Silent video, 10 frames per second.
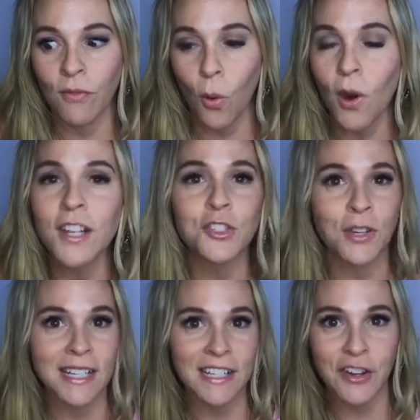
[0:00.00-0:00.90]

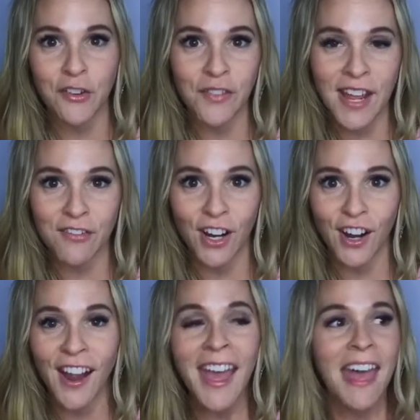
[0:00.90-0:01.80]
orchestrated in your
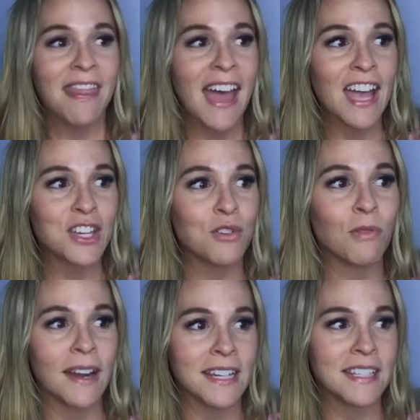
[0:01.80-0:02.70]
favor that you
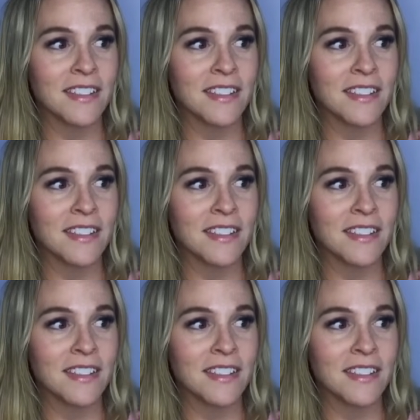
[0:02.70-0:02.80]
run into